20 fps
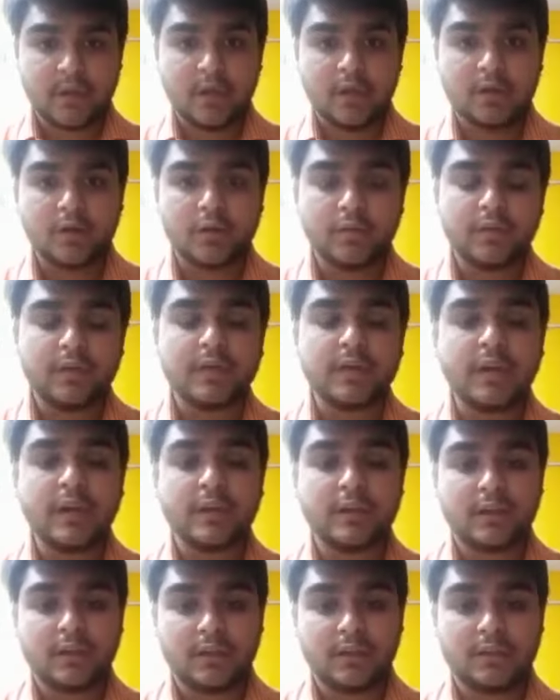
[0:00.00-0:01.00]

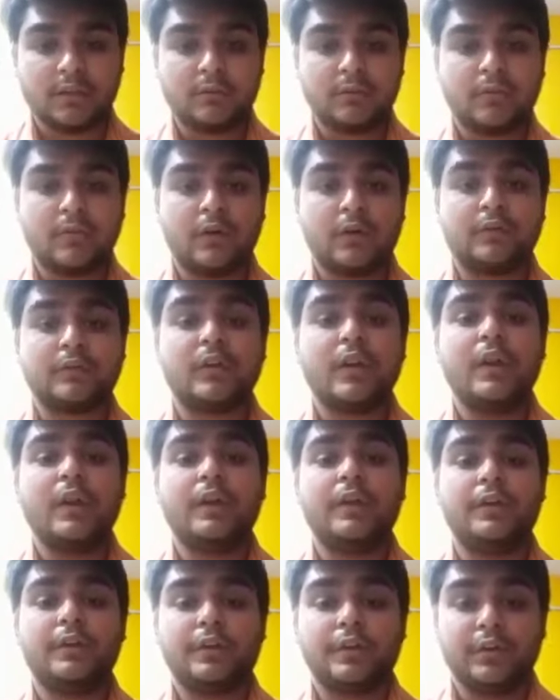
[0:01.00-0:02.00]
COVID-19 was
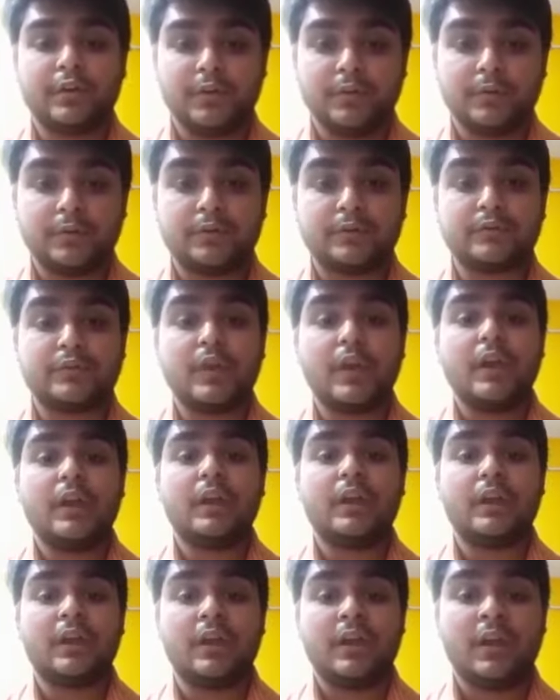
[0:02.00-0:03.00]
introduced
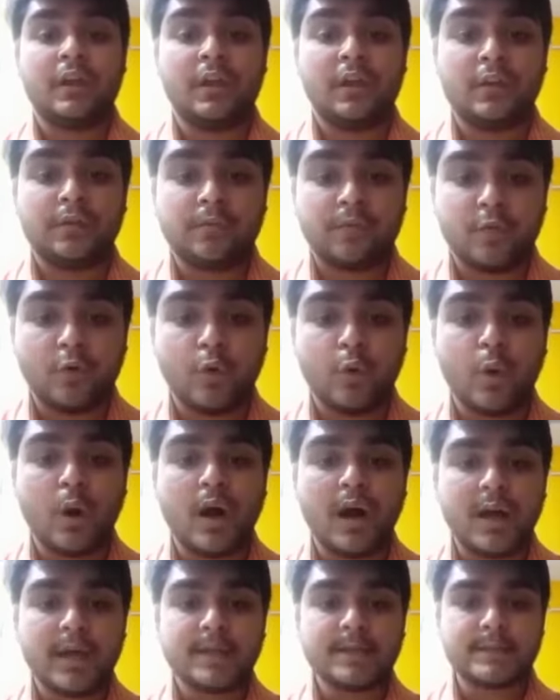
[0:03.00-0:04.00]
in
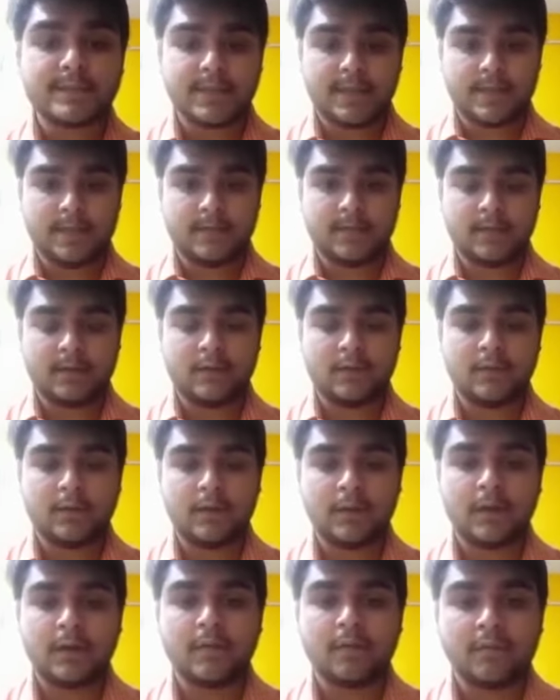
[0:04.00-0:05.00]
Wuhan, China
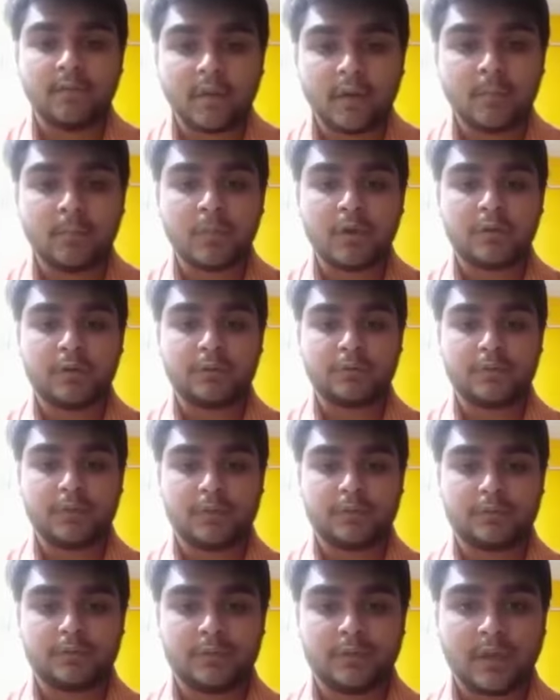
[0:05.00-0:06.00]
on November
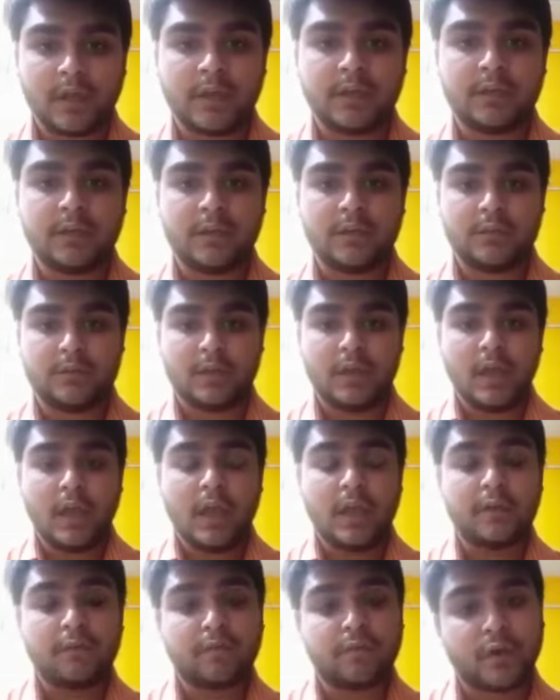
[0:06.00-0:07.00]
2019,
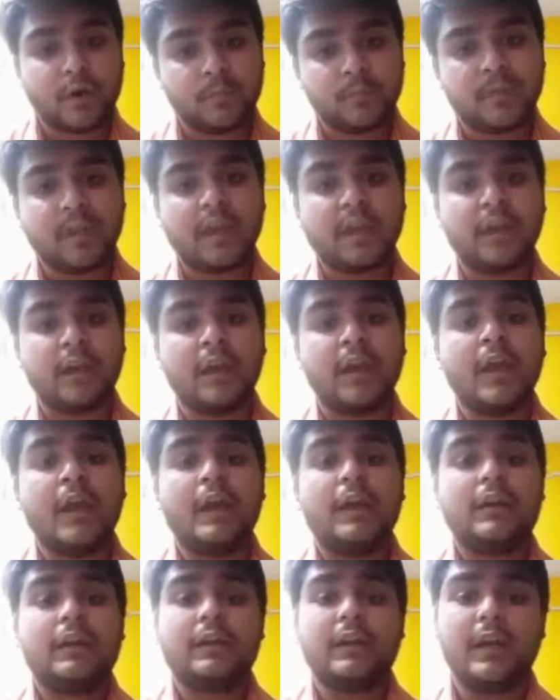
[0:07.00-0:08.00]
and from then,
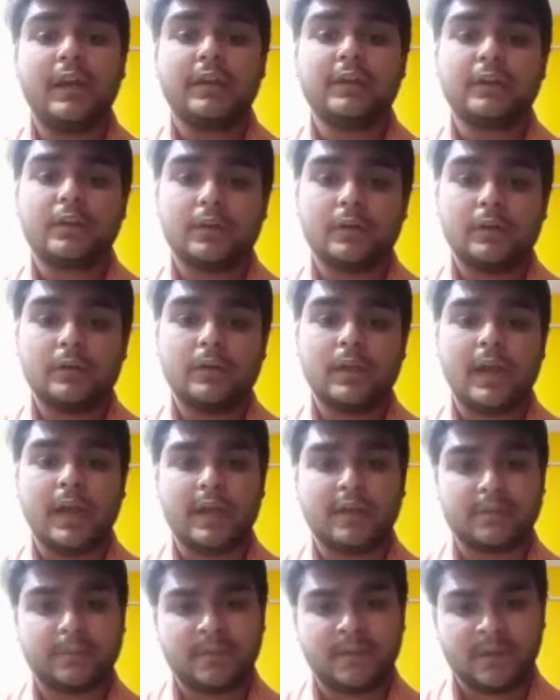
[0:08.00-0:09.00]
death toll
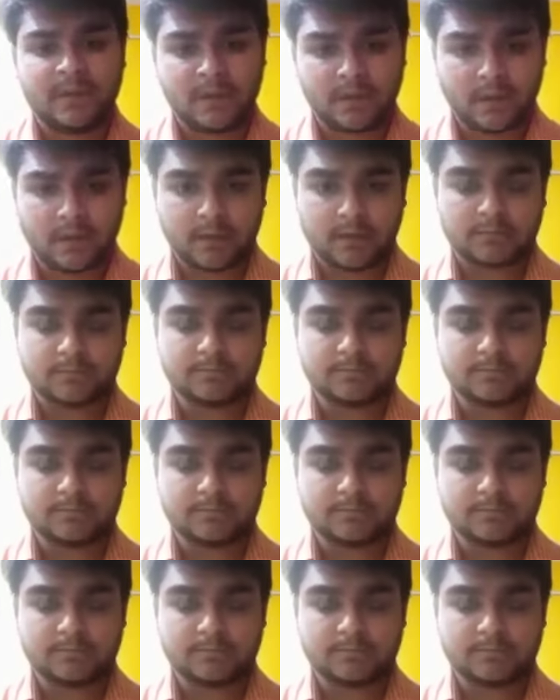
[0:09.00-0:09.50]
has been ticking.